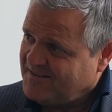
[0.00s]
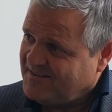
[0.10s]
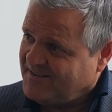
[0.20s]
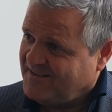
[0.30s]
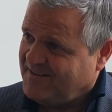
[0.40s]

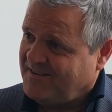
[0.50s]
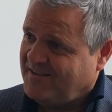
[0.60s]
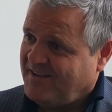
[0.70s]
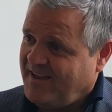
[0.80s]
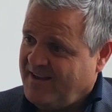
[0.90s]

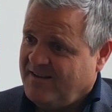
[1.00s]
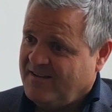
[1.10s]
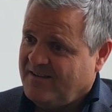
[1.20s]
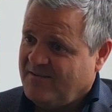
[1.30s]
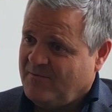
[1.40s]

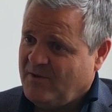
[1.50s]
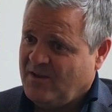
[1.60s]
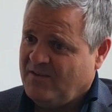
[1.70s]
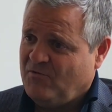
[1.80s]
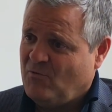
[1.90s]
And
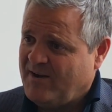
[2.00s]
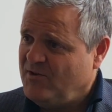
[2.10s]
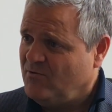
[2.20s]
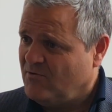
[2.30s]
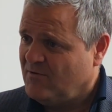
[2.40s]
if you are
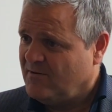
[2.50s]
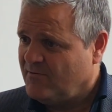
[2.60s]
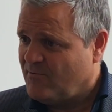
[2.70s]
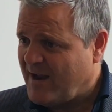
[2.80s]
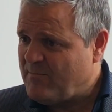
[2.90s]
in your
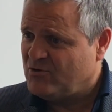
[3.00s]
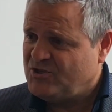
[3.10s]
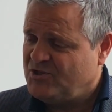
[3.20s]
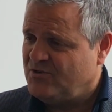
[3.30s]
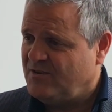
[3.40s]
right
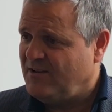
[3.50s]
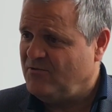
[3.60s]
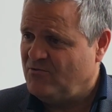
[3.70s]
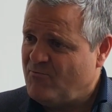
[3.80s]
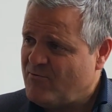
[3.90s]
position and
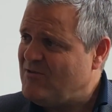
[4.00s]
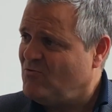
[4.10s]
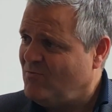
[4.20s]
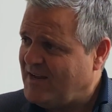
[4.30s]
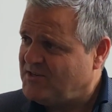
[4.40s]
you don't run
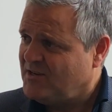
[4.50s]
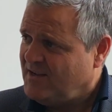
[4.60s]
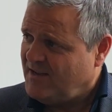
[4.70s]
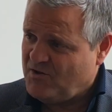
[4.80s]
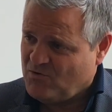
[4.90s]
too much
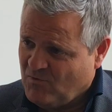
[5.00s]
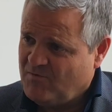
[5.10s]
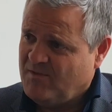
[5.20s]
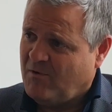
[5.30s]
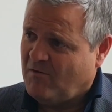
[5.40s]
and you
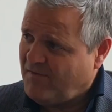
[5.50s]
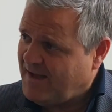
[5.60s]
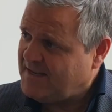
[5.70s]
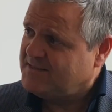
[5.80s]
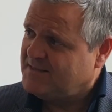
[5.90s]
move the ball
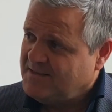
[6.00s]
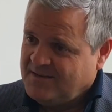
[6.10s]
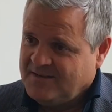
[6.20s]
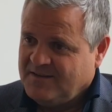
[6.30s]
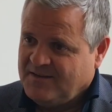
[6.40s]
fast,
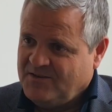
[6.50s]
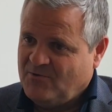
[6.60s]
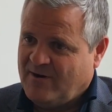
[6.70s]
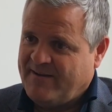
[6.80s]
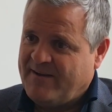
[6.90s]

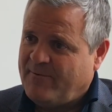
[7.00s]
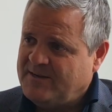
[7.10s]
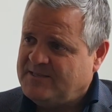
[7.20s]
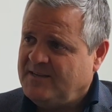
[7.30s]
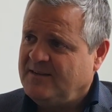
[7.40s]
you are
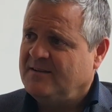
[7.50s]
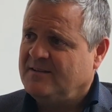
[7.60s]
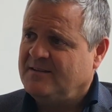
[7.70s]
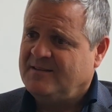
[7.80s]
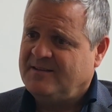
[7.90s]
increasing
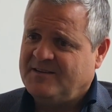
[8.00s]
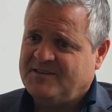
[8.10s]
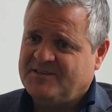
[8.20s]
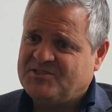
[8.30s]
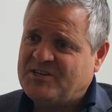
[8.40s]

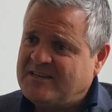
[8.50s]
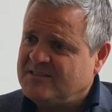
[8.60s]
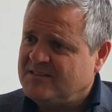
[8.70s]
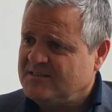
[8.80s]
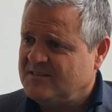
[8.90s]
the
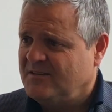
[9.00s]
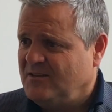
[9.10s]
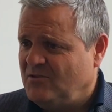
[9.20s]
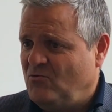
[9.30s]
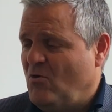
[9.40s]
chances
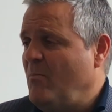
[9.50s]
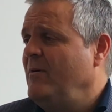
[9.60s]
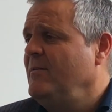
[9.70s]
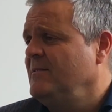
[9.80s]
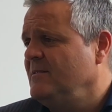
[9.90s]
to
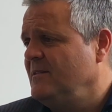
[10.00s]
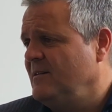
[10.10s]
open